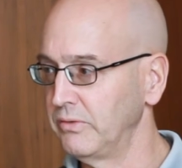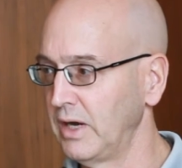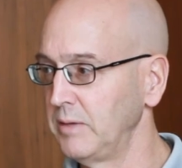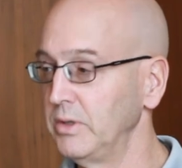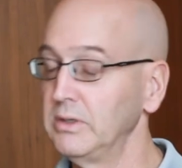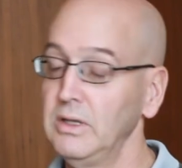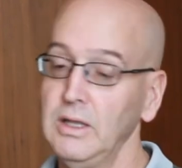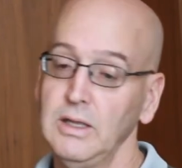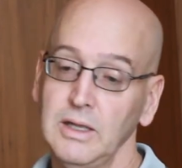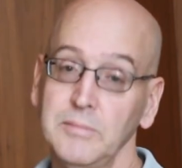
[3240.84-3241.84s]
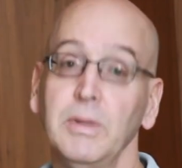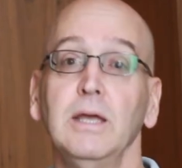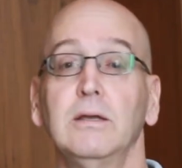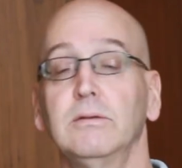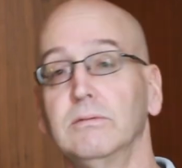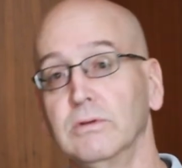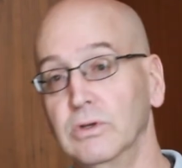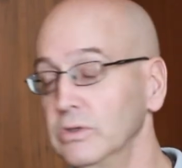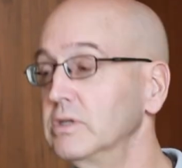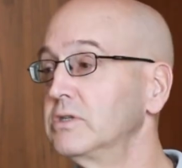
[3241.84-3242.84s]
environment and make
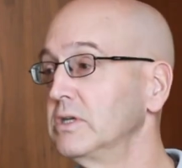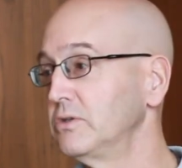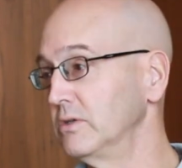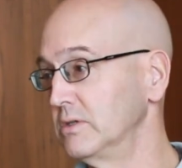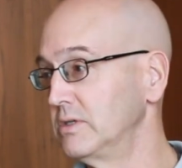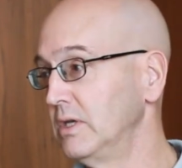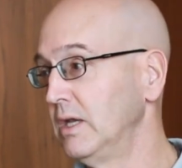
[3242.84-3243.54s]
good decisions